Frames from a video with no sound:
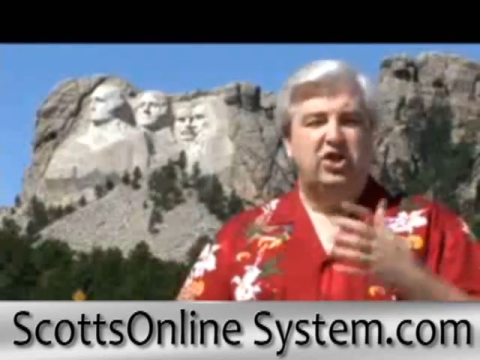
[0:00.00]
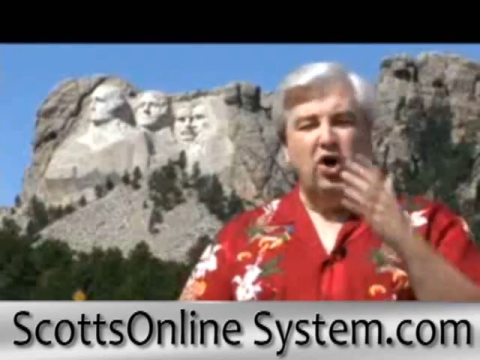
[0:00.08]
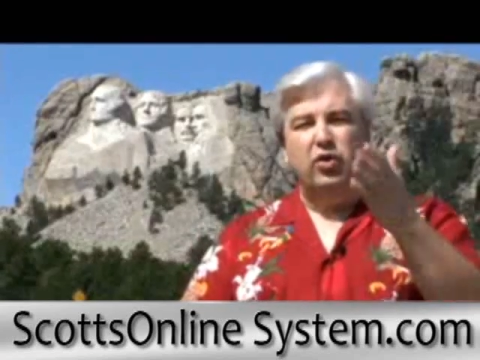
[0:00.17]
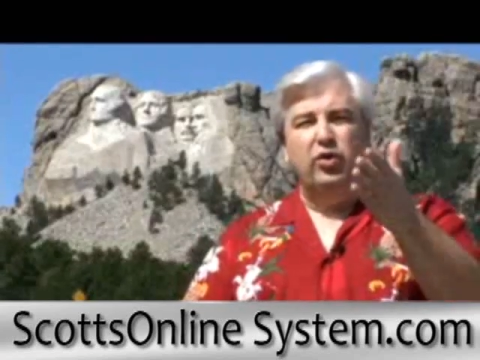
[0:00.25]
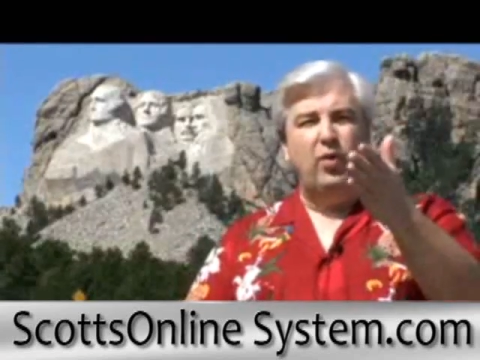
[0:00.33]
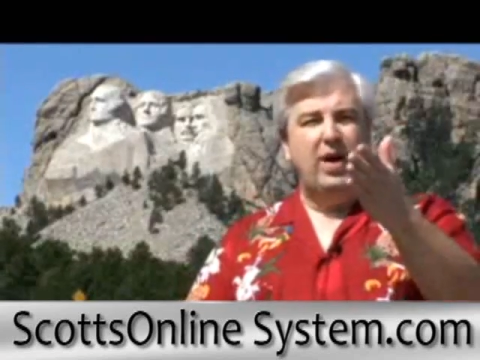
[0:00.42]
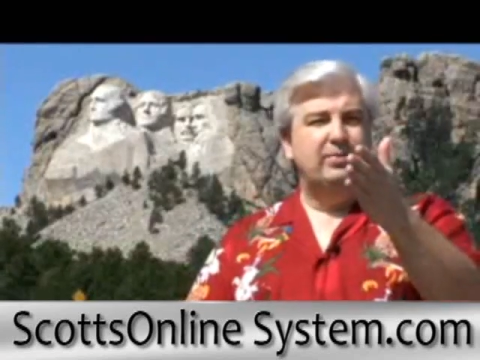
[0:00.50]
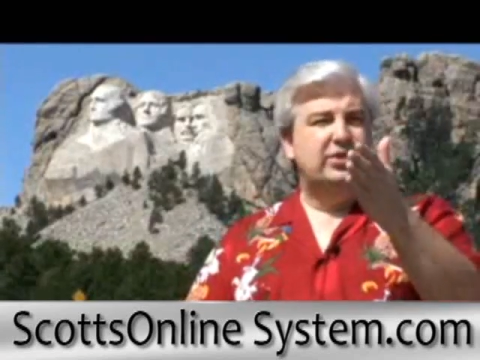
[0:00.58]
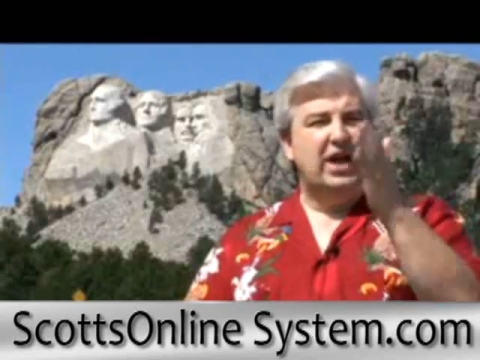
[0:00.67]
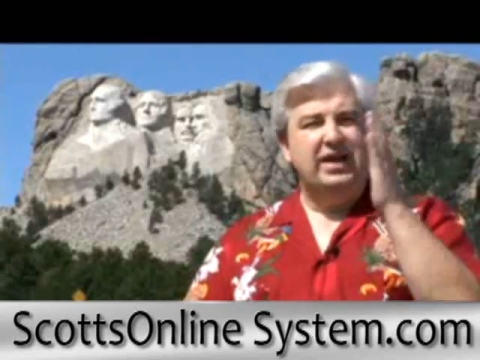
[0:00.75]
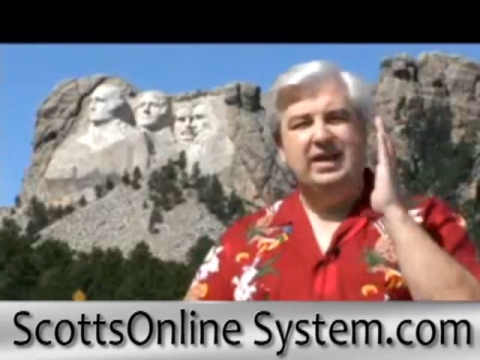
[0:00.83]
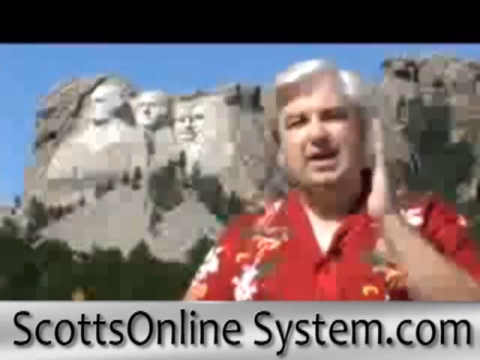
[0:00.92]
Go to the
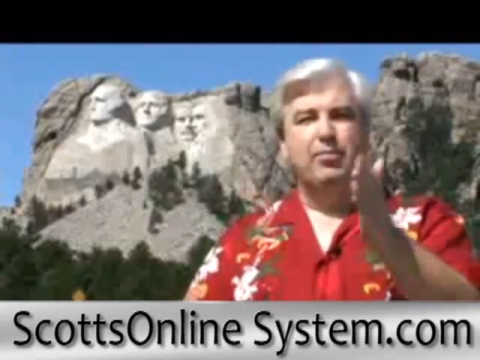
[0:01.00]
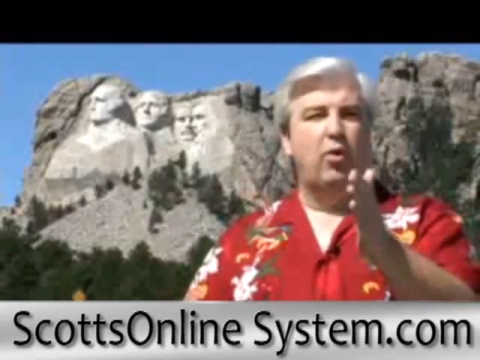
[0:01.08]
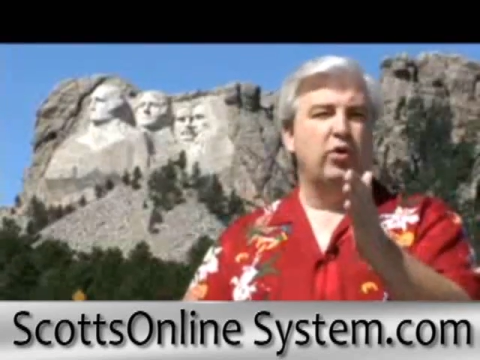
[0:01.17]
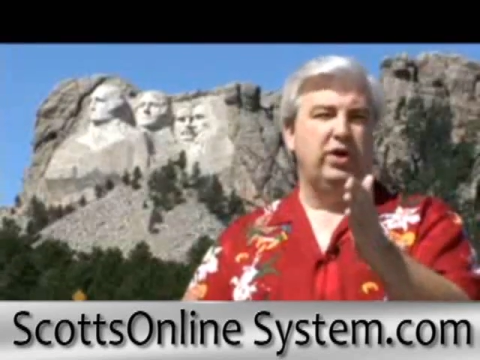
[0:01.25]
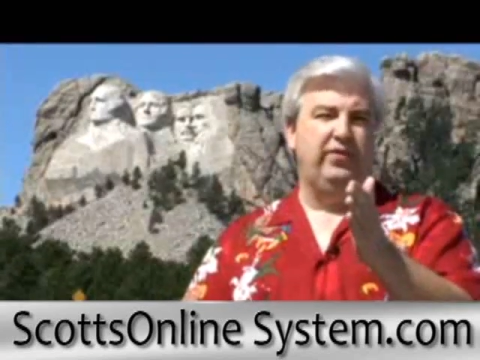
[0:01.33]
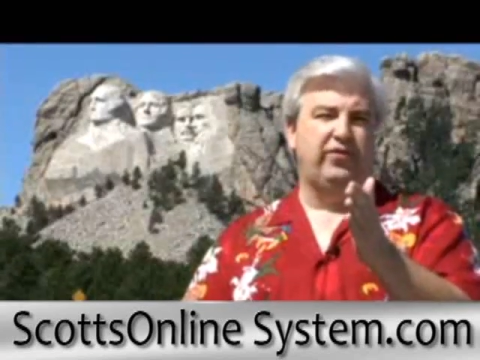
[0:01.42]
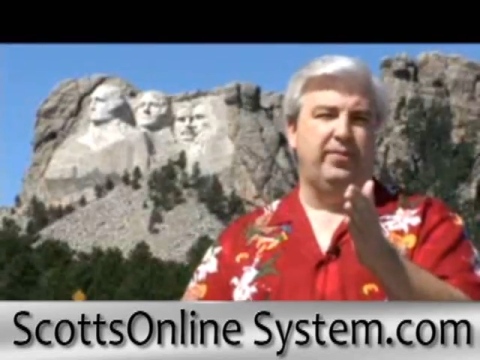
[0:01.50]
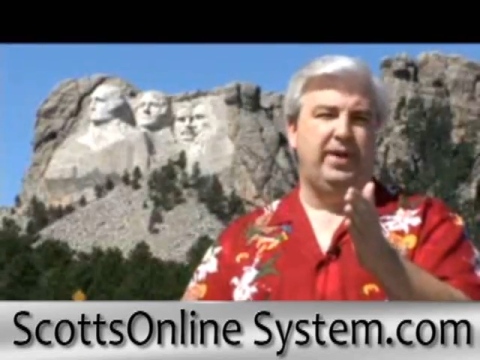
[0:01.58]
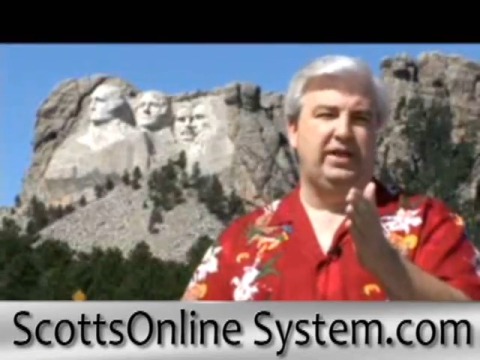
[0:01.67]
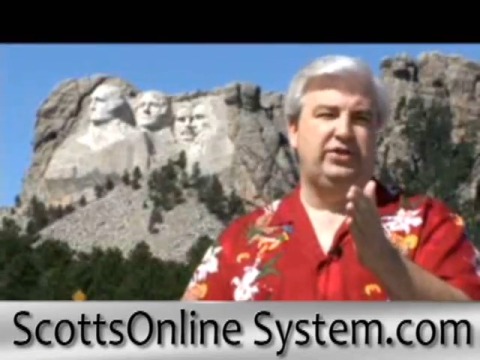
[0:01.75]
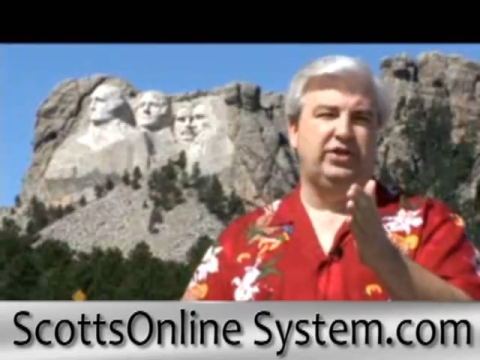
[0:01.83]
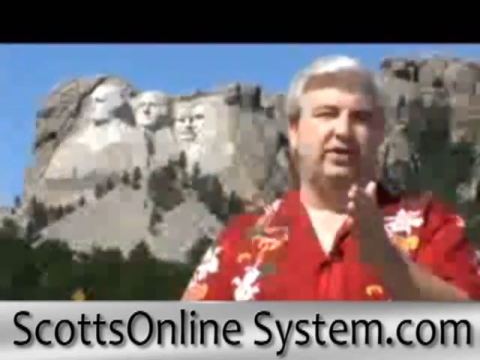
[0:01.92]
website and get more
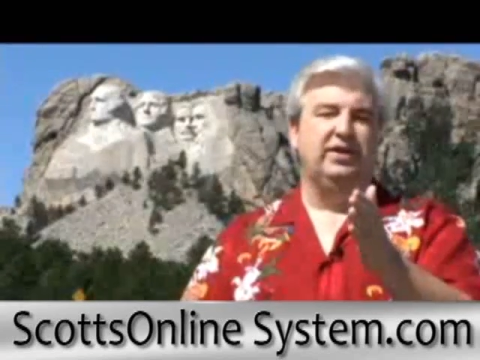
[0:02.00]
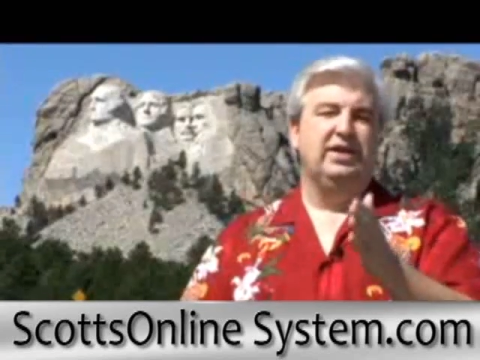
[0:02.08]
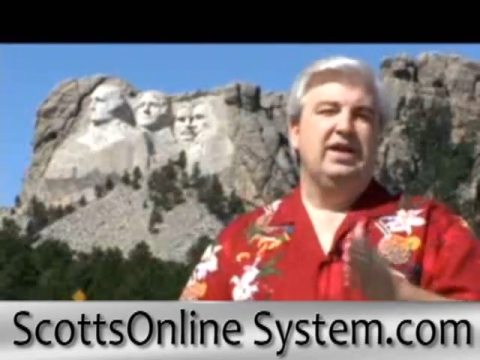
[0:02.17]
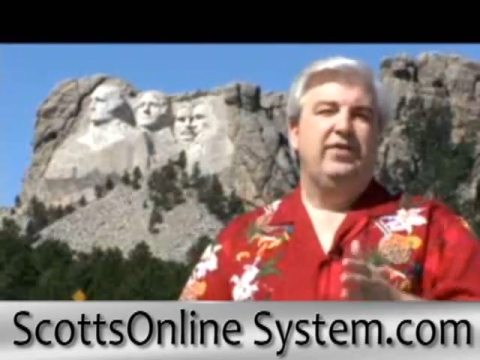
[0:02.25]
information.